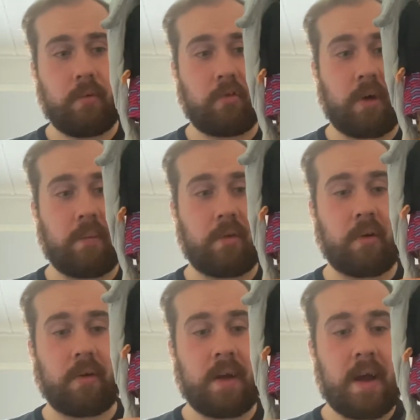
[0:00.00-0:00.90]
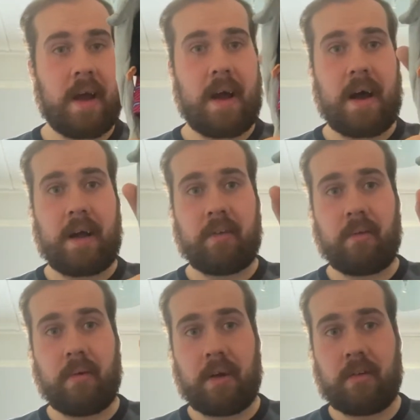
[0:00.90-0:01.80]
stripes on, and
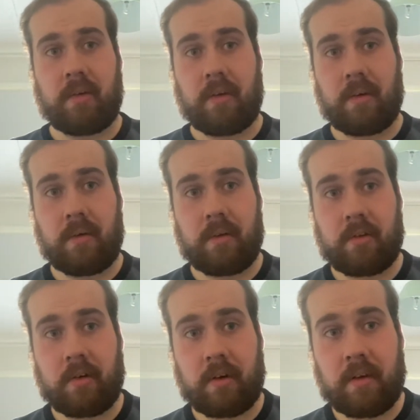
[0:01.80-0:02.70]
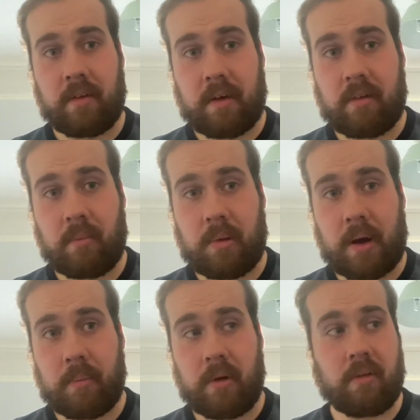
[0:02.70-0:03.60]
some nice stockings and some
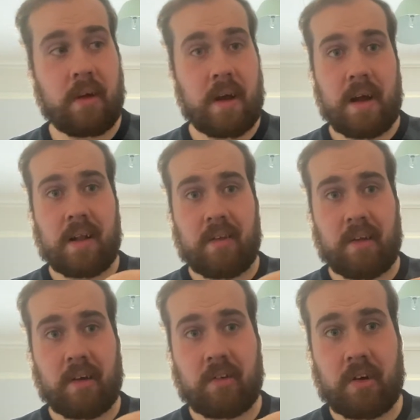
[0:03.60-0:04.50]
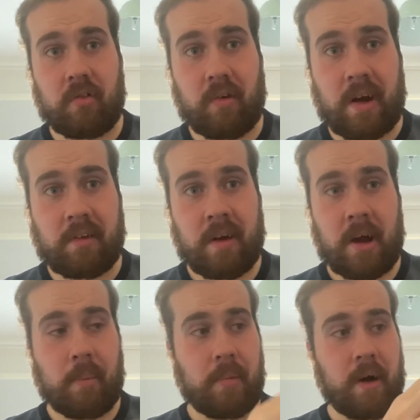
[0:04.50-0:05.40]
black boots. This is actually a dress,
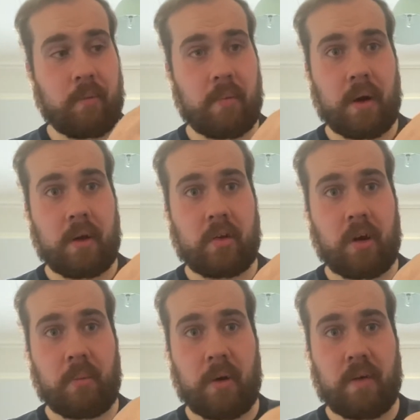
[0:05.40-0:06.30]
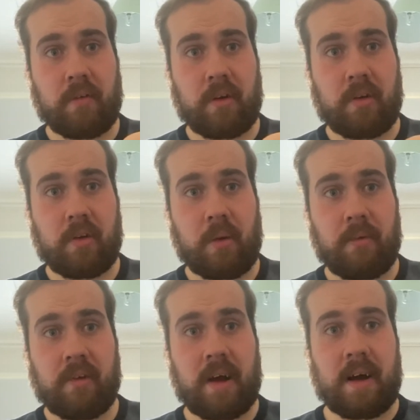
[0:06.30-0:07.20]
but I've put a top over the top
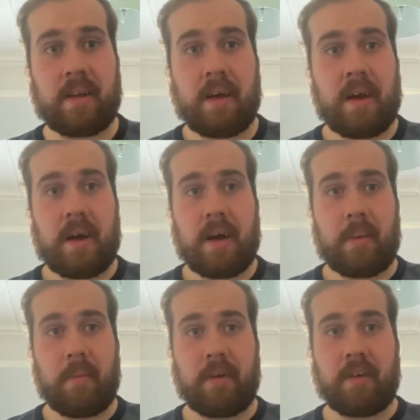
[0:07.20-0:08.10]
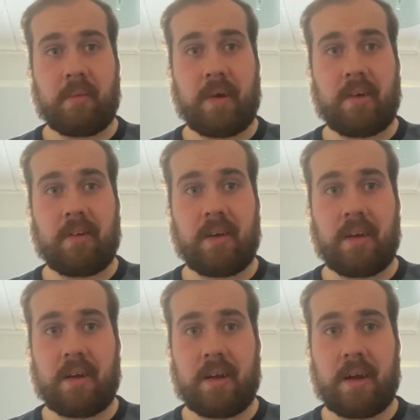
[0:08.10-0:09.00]
of that, mixing and
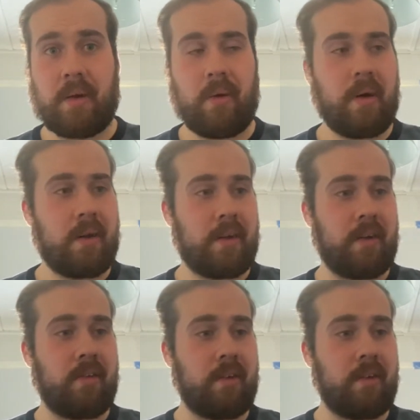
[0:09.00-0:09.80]
matching, you know, just